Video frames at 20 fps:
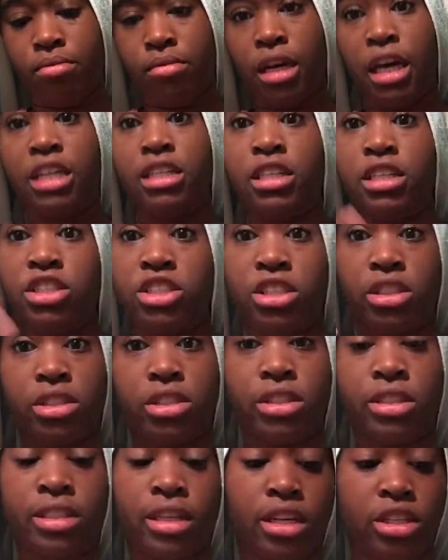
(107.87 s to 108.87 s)
I did
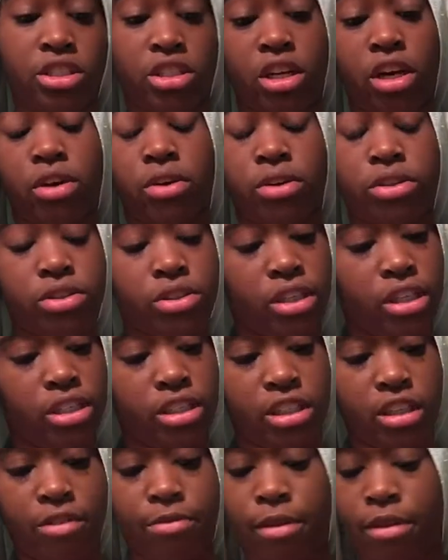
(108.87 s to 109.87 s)
just take a shower, so I
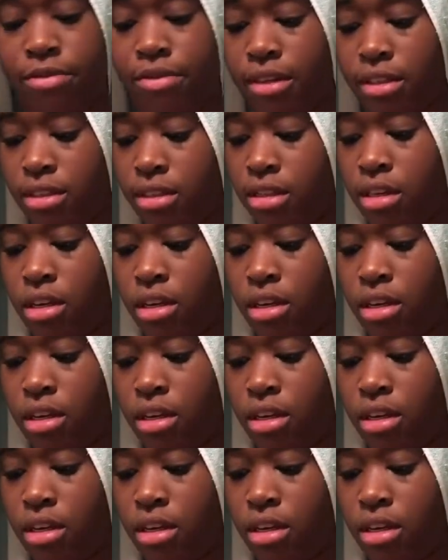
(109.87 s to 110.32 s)
just left my face.